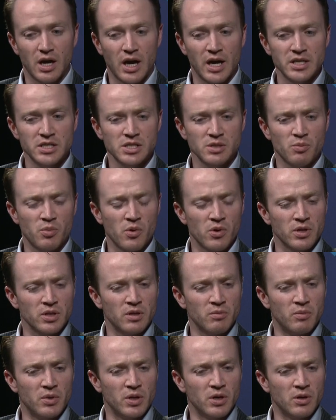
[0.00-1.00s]
I supported
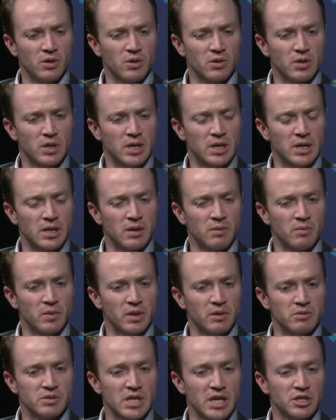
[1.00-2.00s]
the bill. Um,
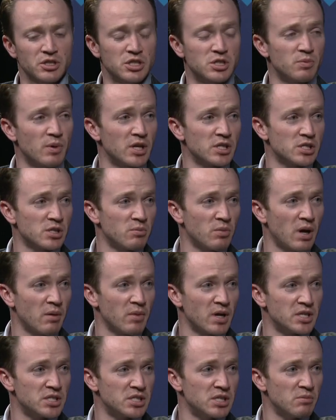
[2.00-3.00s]
it was actually sponsored by
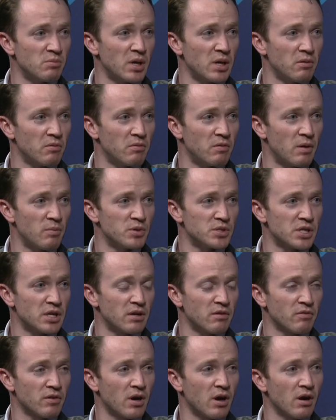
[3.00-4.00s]
my seatmate,
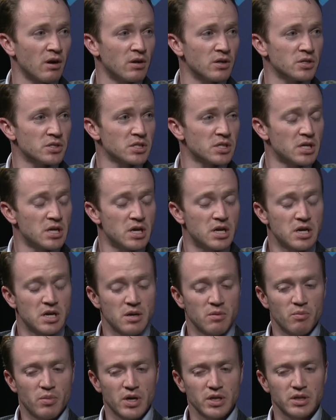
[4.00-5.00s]
Representative Carls,
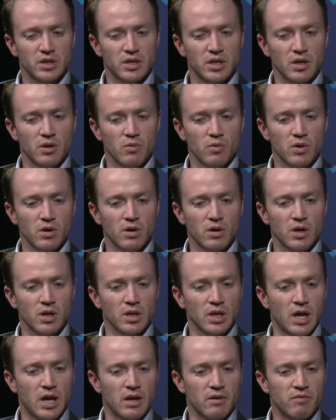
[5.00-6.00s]
but there were a
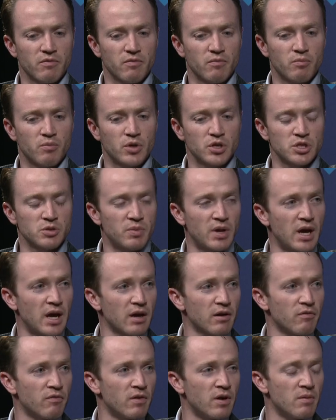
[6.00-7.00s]
lot of
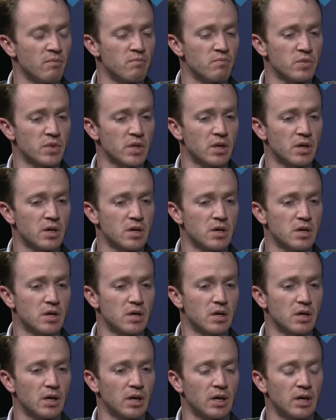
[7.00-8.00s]
pushback from
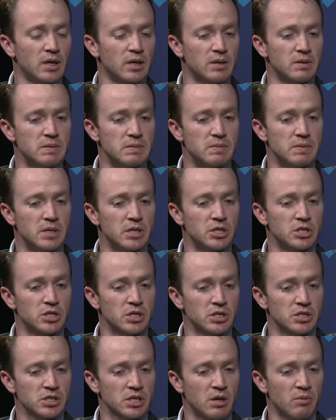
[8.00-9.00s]
uh,
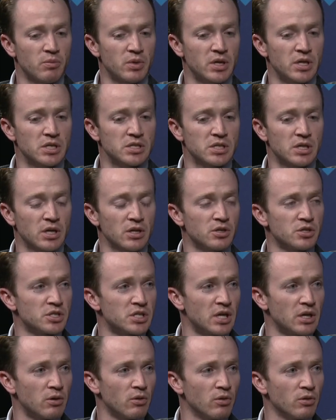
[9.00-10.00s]
insurance companies and other
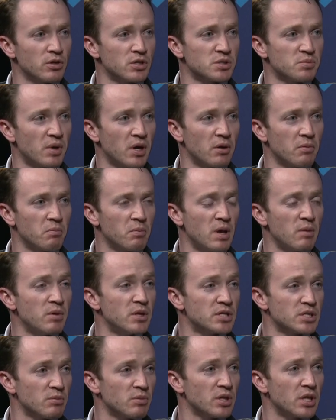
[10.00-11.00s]
stakeholders about maybe
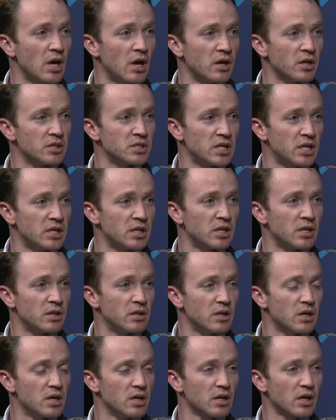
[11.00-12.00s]
some of the unintended
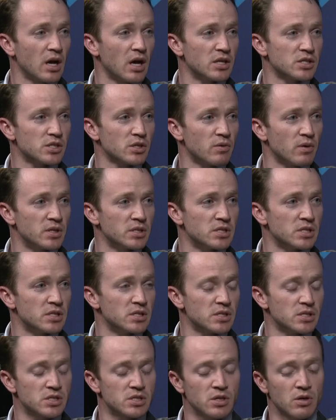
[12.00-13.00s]
consequences.
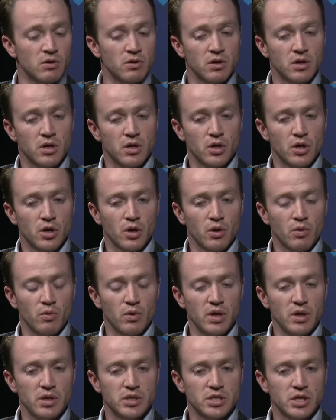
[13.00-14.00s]
And so
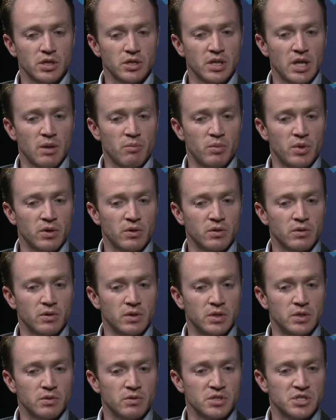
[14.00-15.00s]
we turned that bill
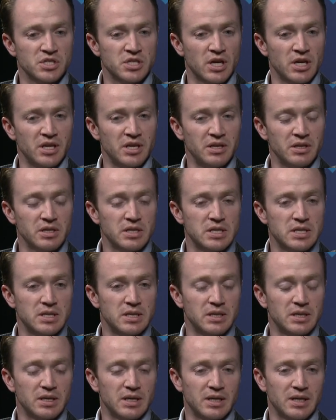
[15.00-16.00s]
into a study.
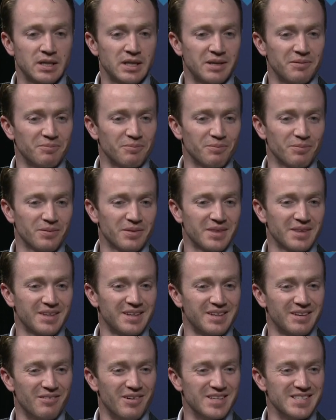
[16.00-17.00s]
Uh, that
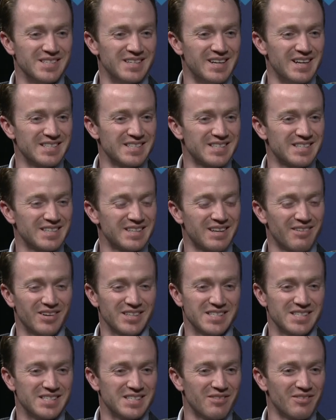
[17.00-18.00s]
wasn't necess- that
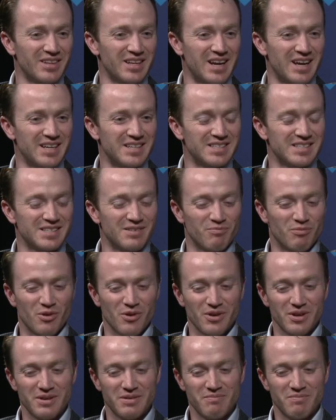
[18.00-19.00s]
wasn't something I
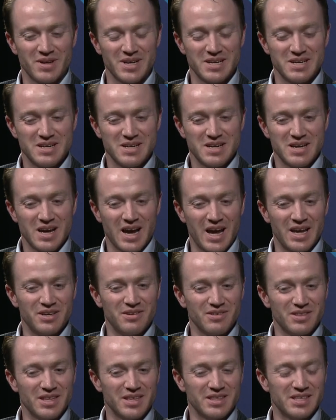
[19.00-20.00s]
supported, but I
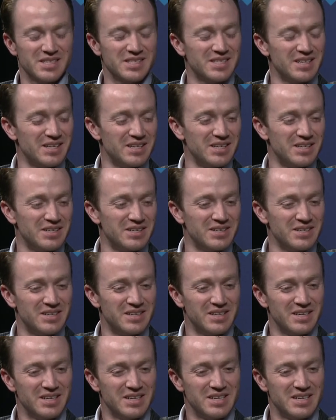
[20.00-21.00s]
do think the study
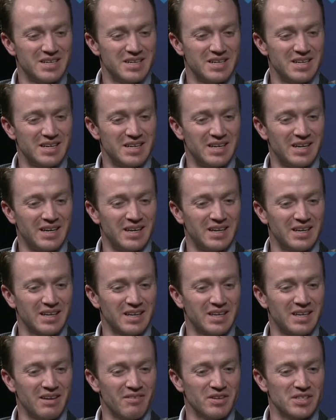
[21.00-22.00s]
could uh,
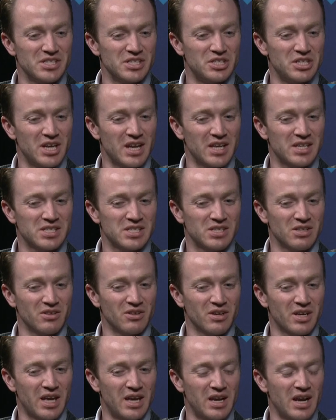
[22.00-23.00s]
give us a chance to
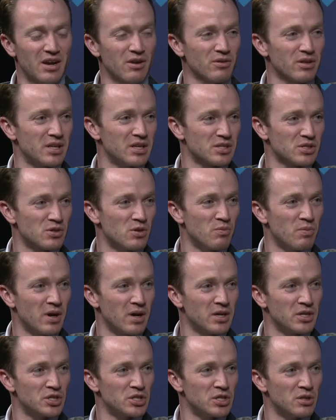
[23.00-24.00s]
look at not only this
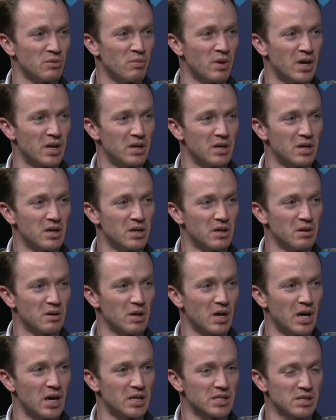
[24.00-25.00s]
coupon issue, but
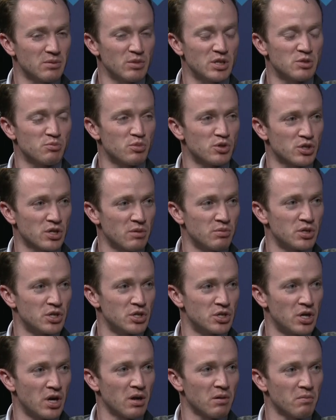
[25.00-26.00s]
uh, some of these prescription
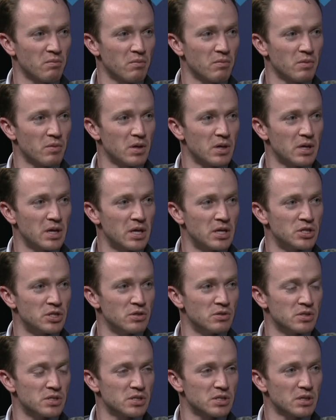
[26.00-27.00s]
drug
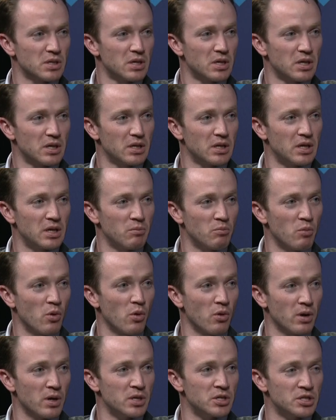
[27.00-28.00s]
issues
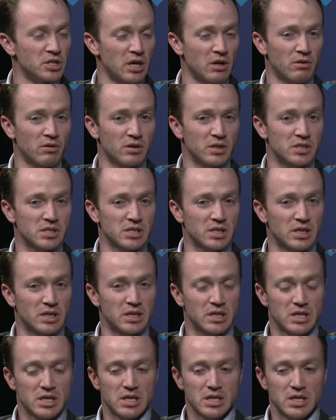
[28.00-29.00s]
more in general. It's a,